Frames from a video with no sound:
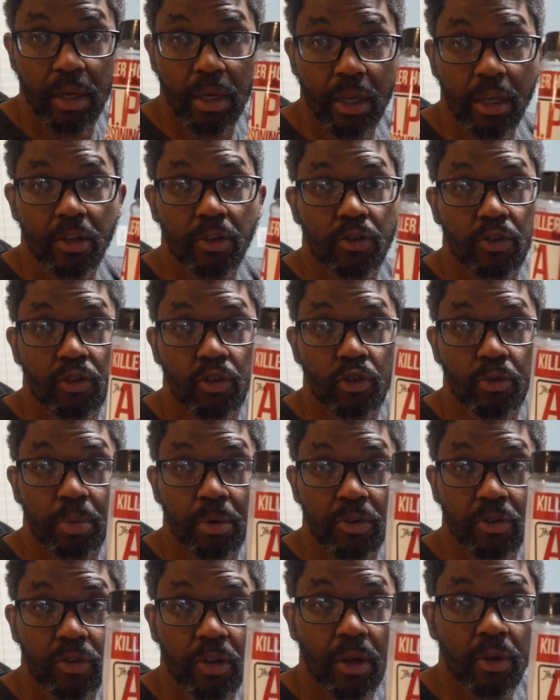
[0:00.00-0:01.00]
It's
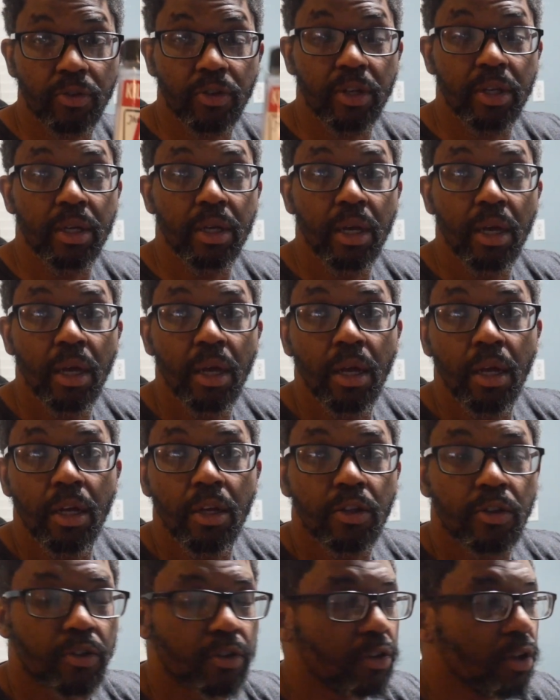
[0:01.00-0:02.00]
super salty.
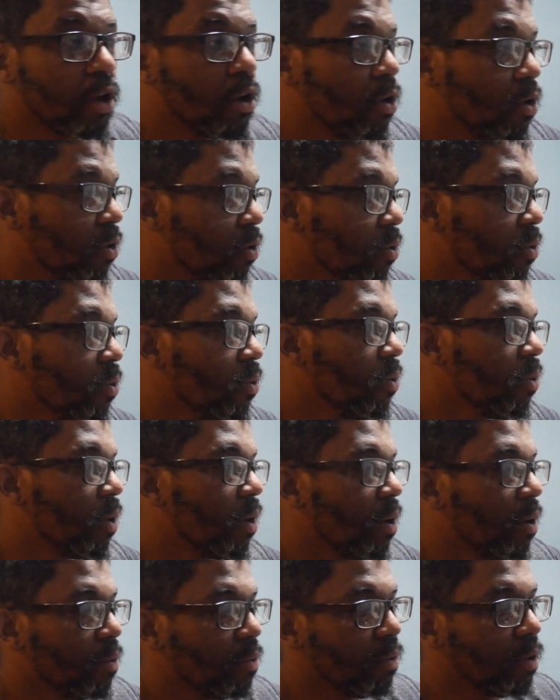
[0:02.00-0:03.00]
So
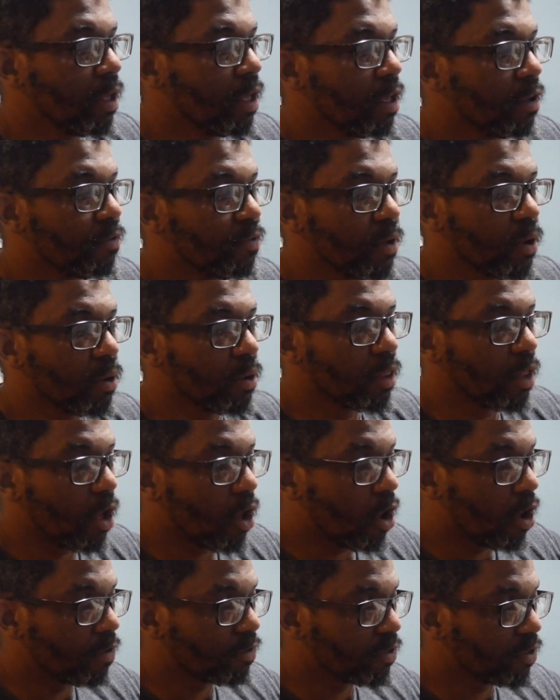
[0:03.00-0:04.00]
if you're in the
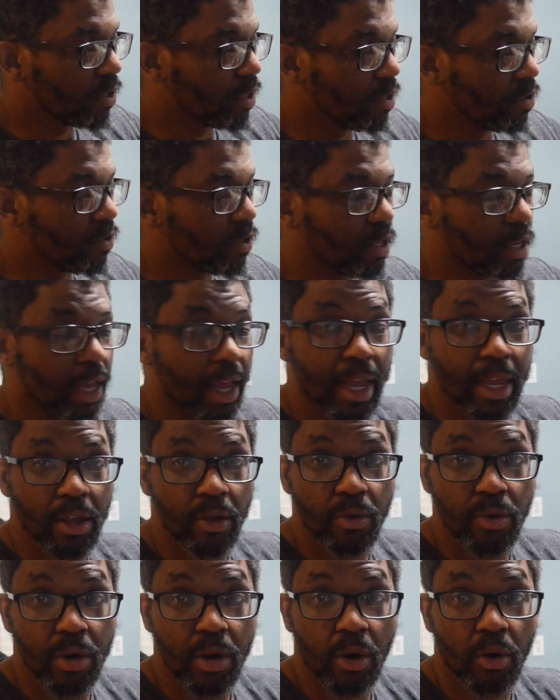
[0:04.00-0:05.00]
off season and
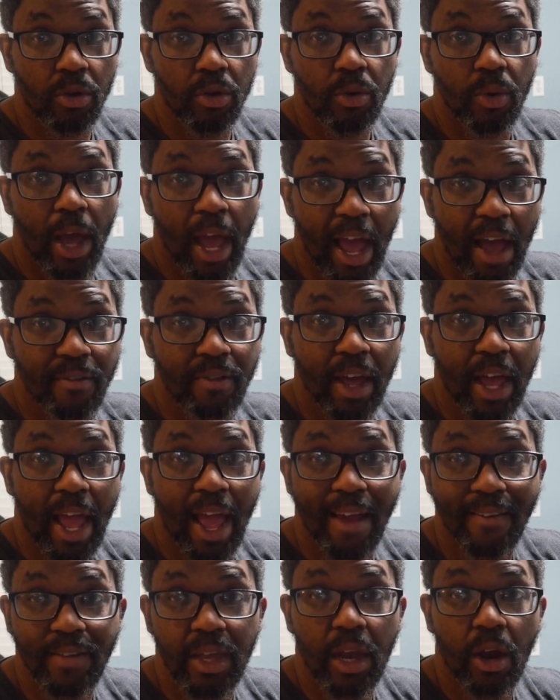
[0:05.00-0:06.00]
you know you have a
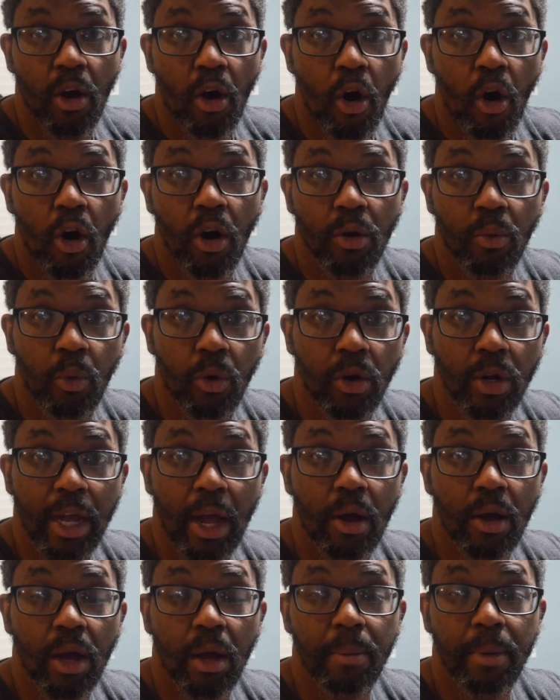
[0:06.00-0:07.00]
heavy and hard
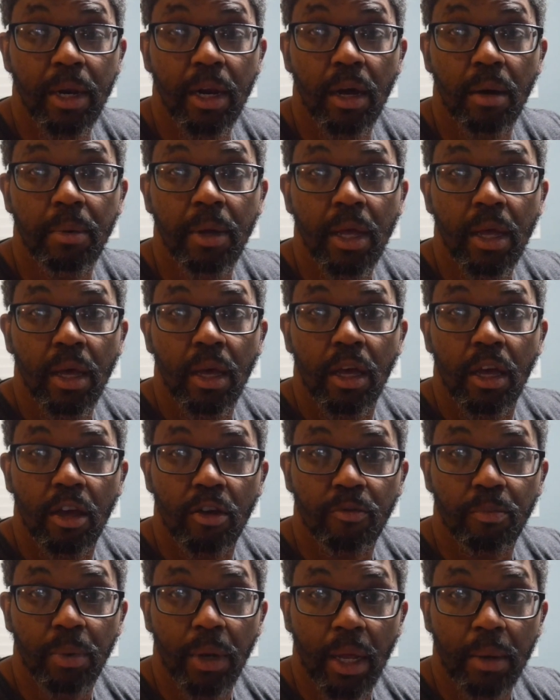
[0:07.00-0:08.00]
workout coming up,
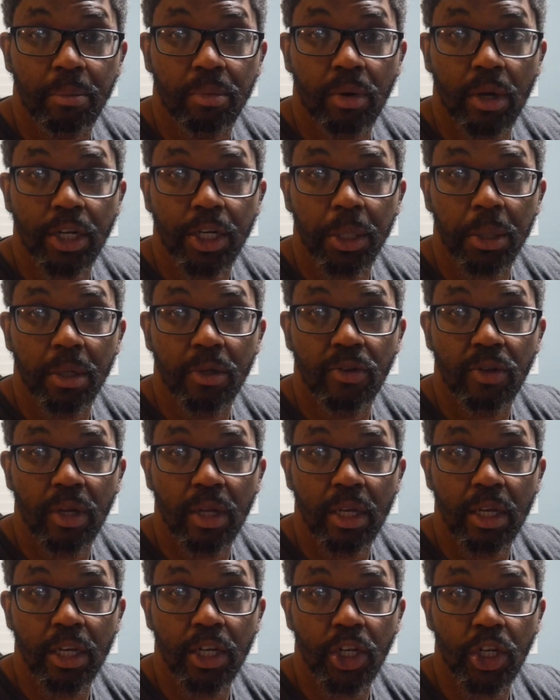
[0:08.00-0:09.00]
if blood pressure isn't
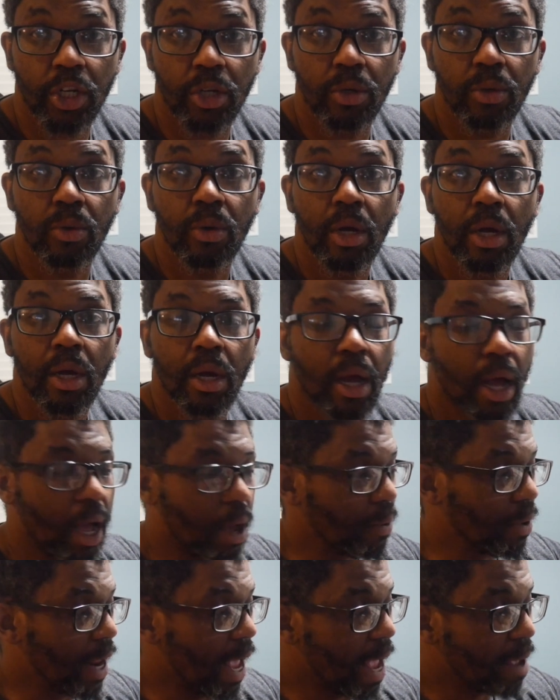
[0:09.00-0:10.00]
an issue, I
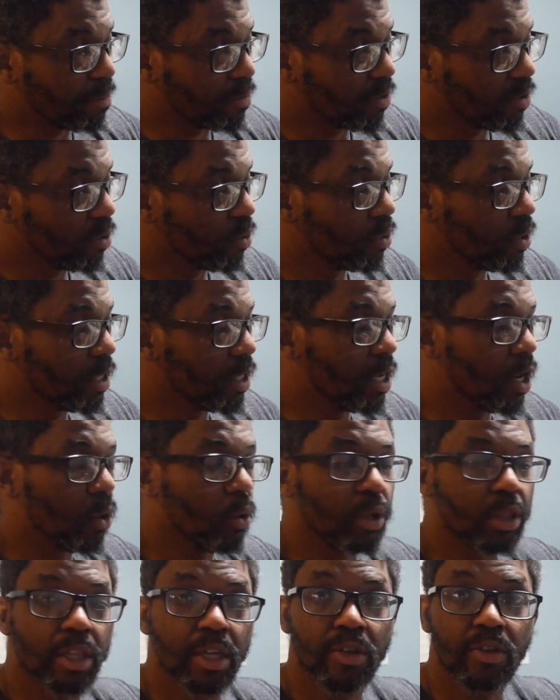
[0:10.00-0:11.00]
would absolutely go
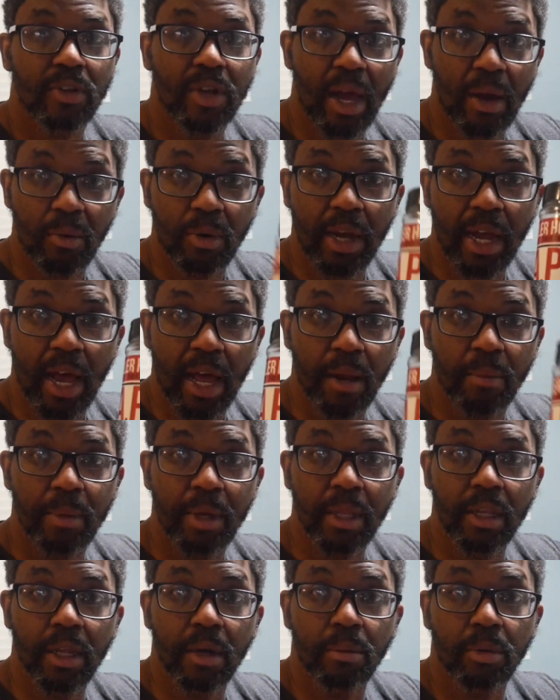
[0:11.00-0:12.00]
with this, and I would kind of be
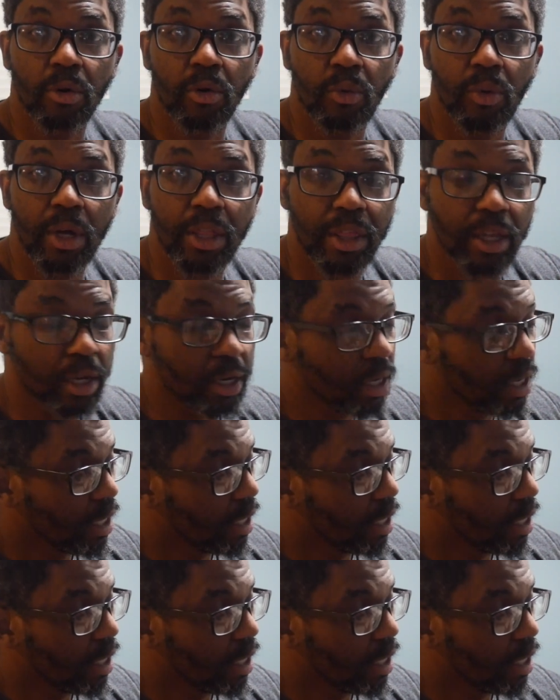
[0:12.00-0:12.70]
liberal with it.